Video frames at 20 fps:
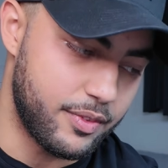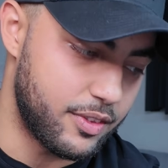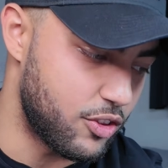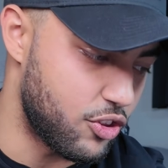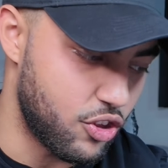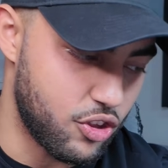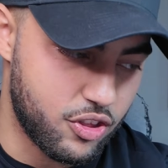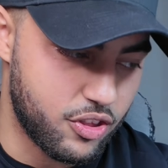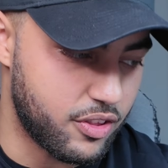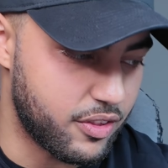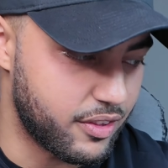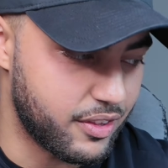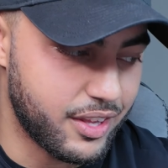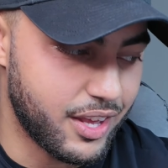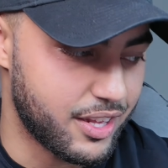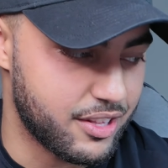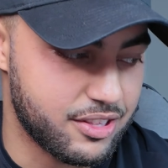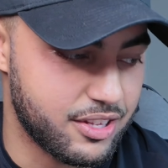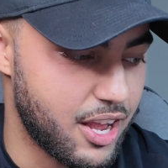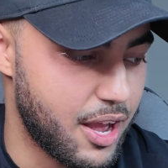just
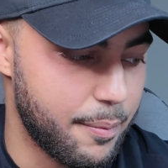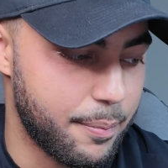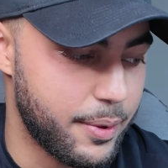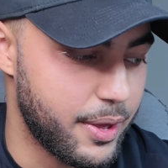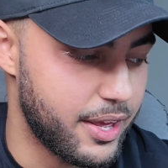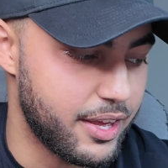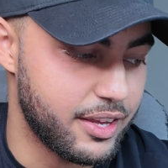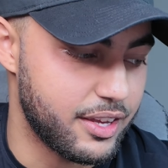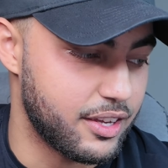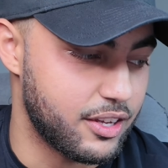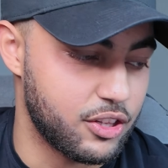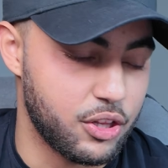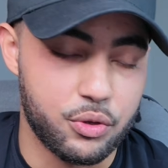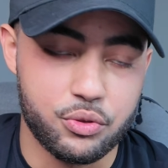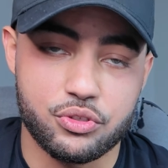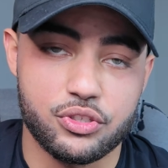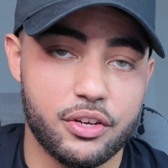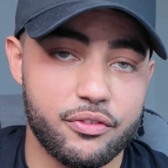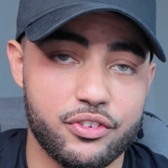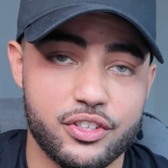guess not paying
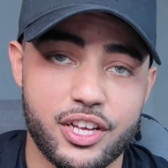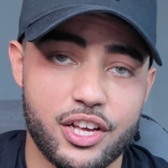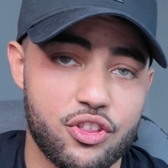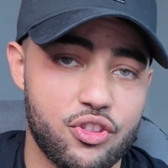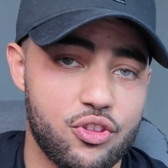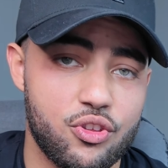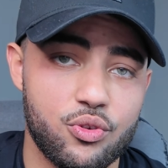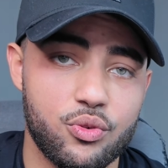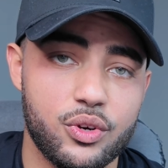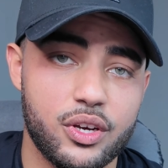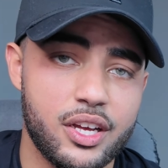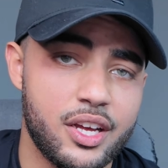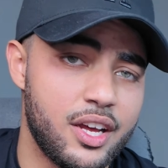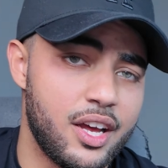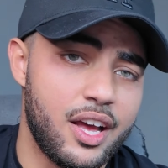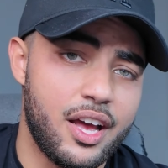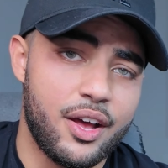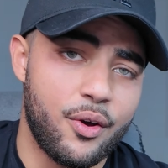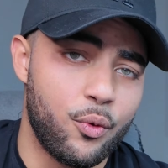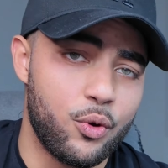close enough attention to it,
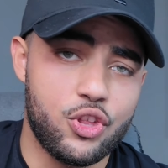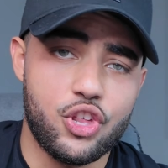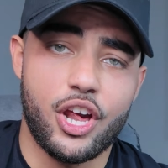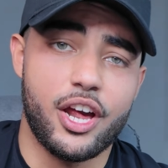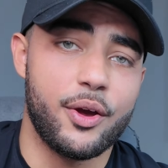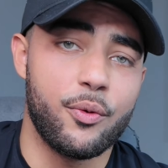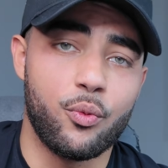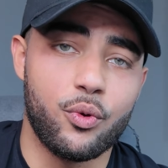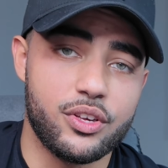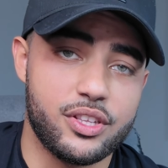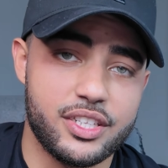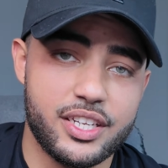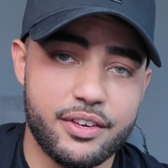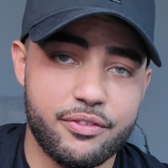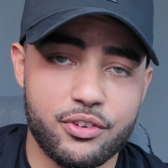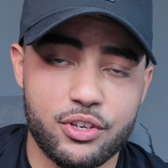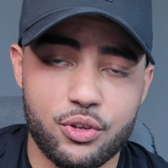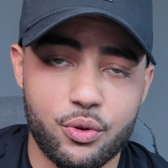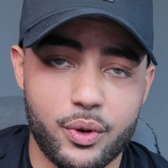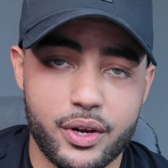which I wasn't
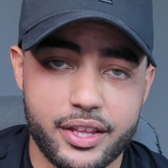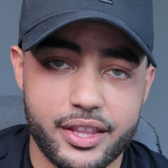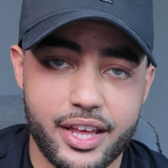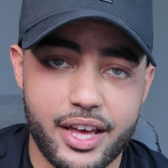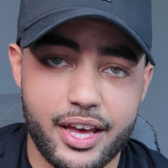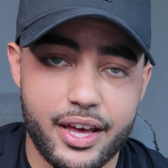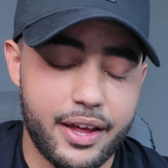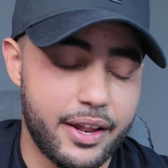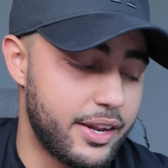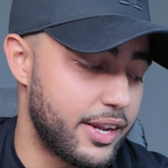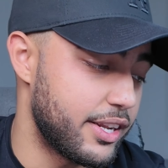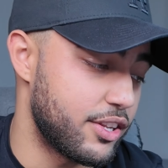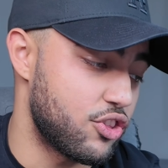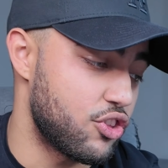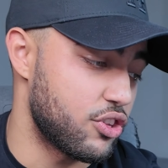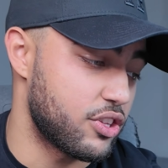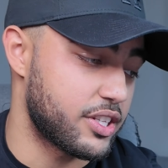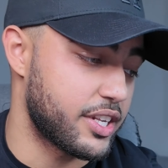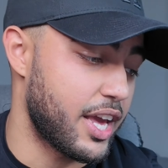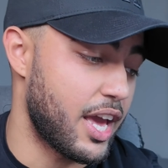even doing that. It
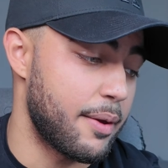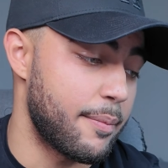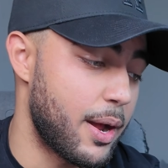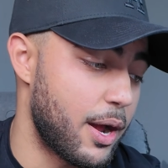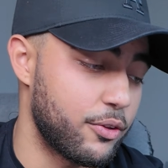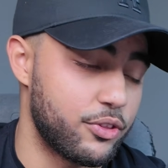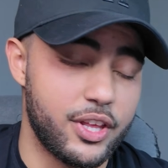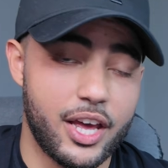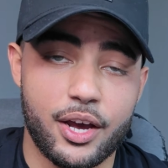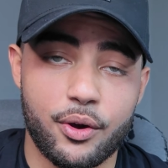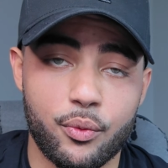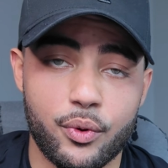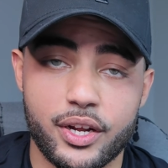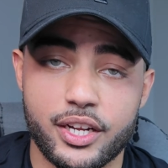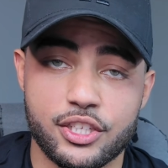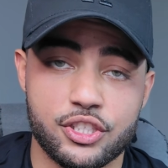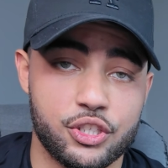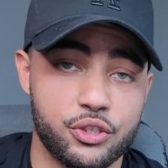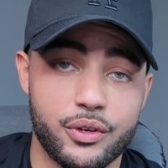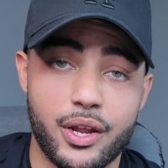just came out that
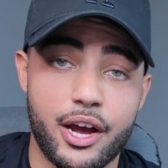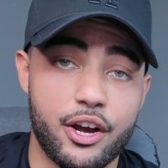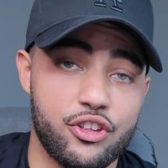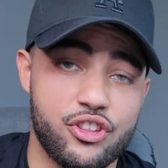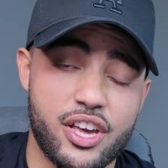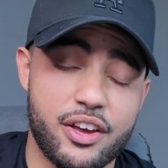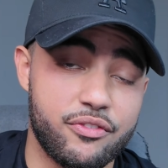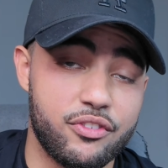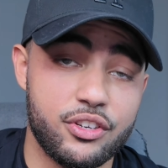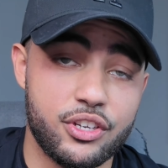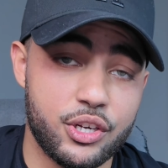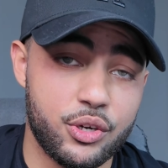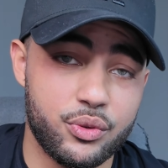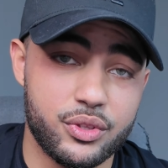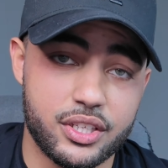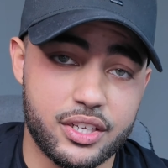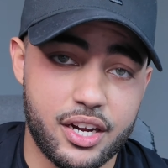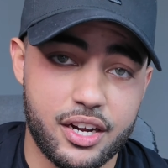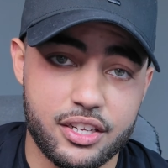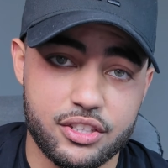way, so now I just have to deal
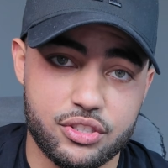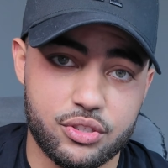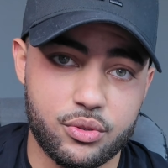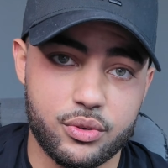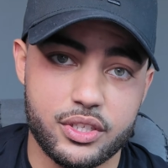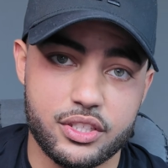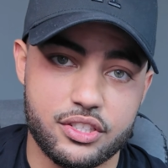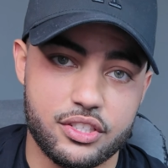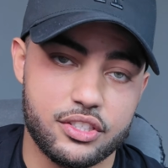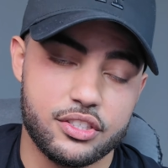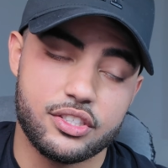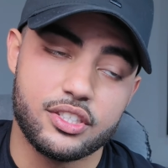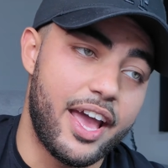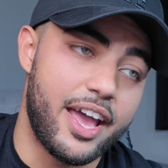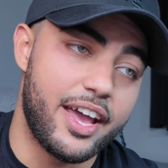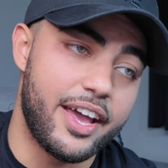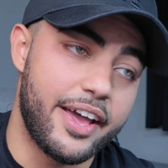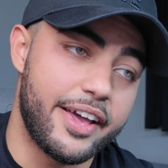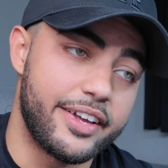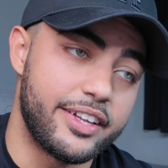with the consequences.
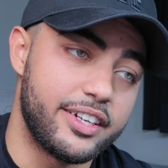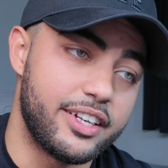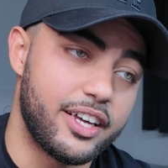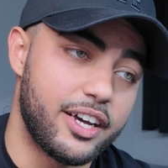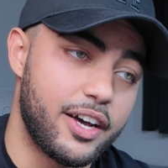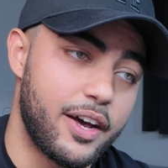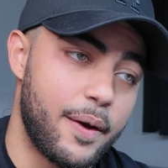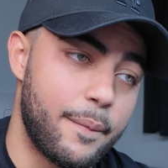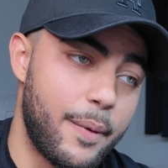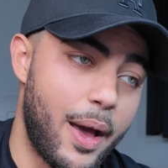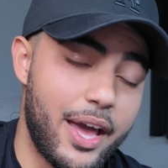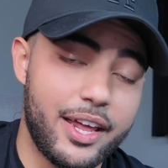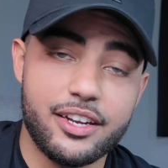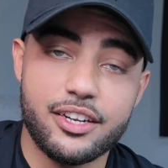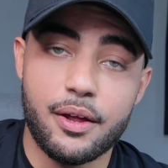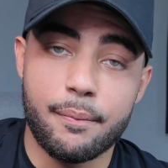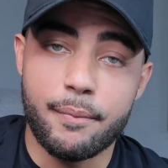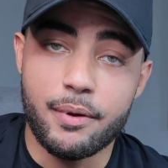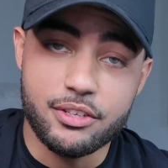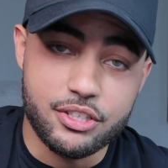And I
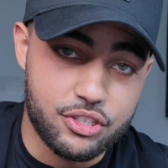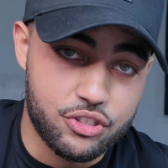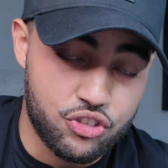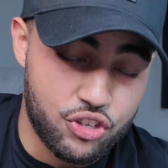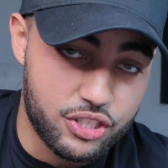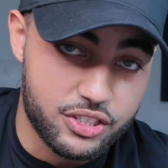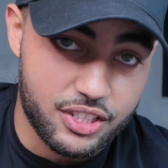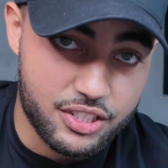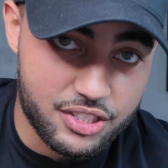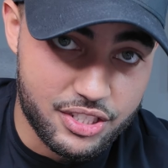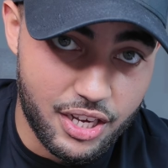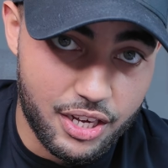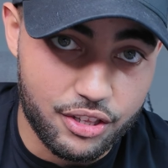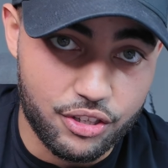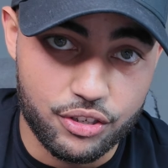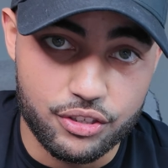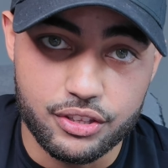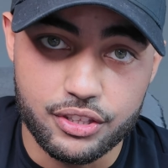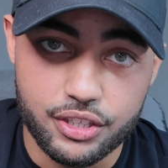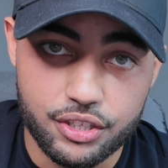ended up messaging the
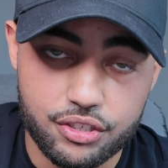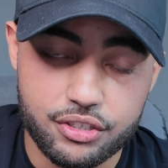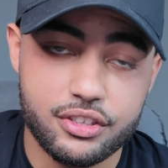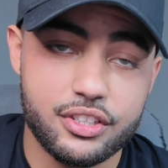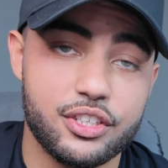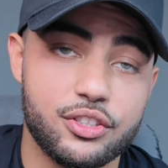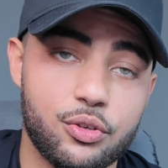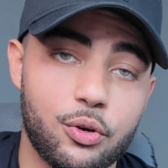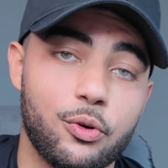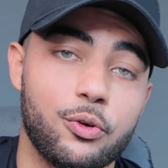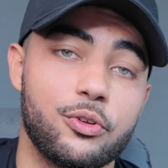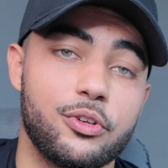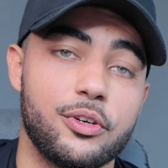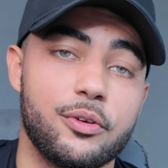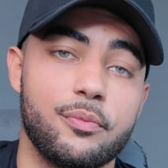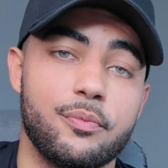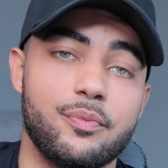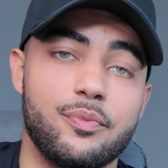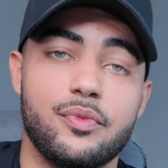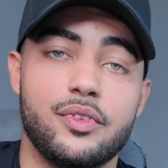seller, literally told
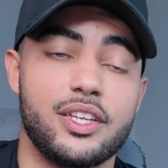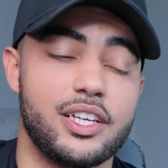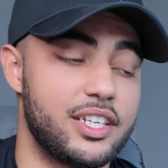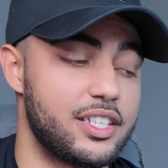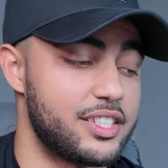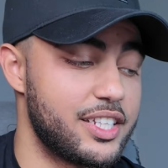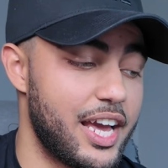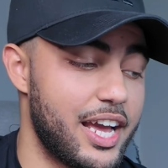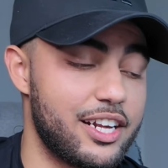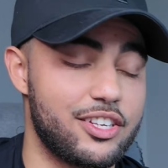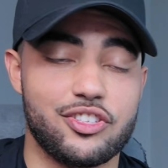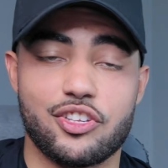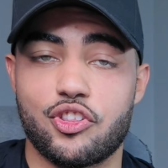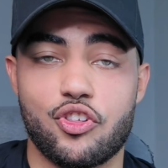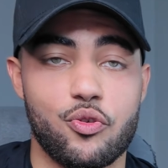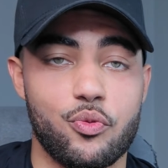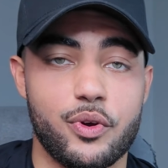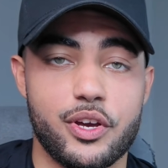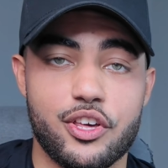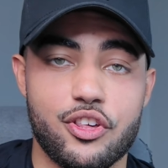him the exact
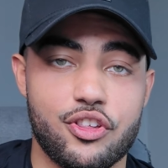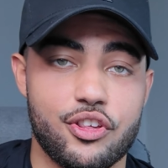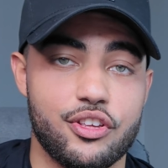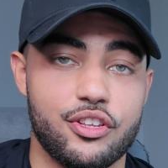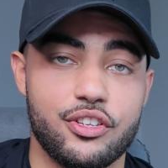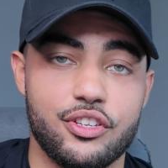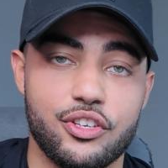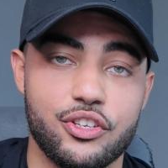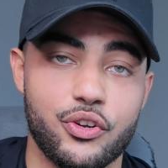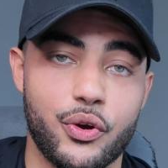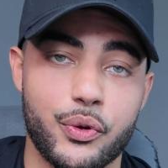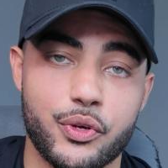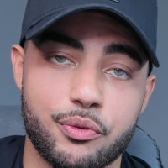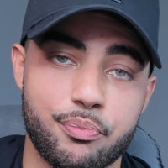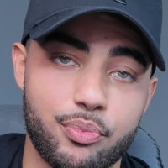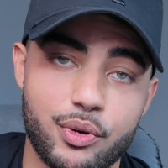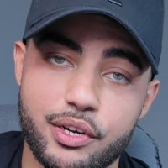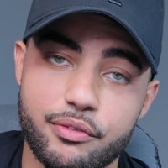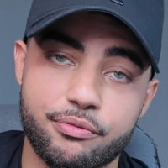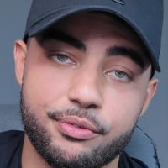situation, as
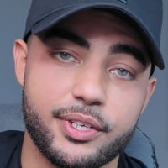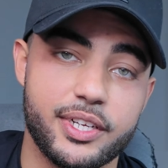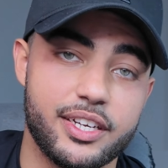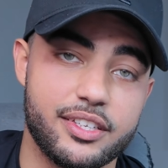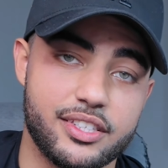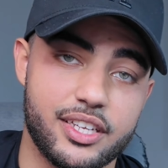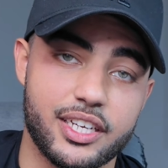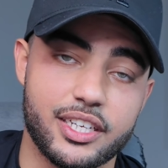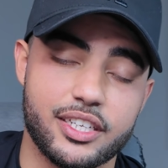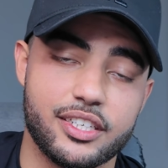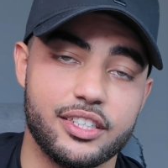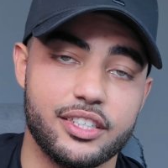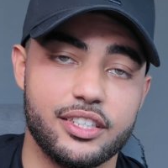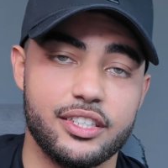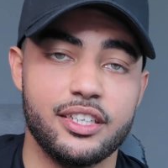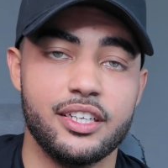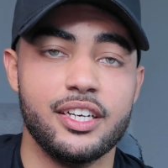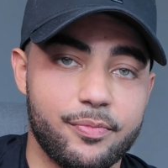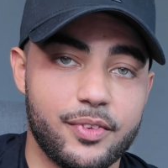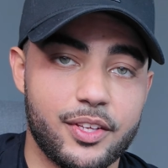briefly as I
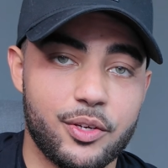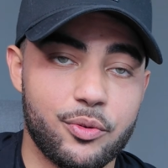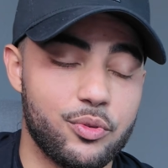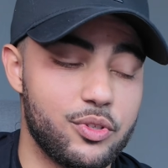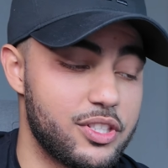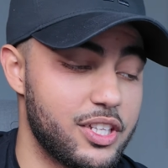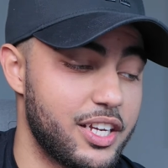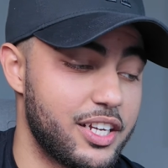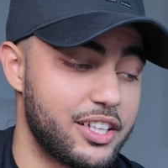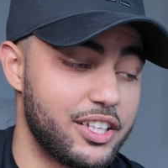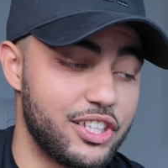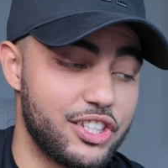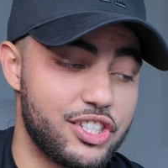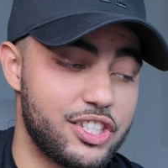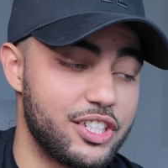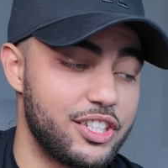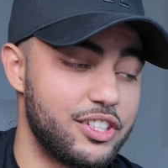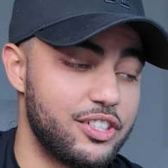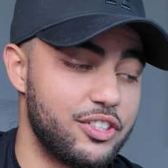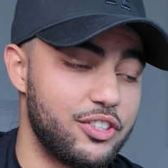could. He was like,
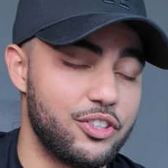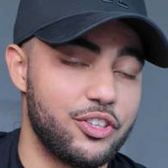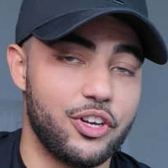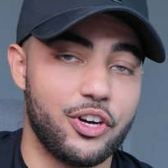listen,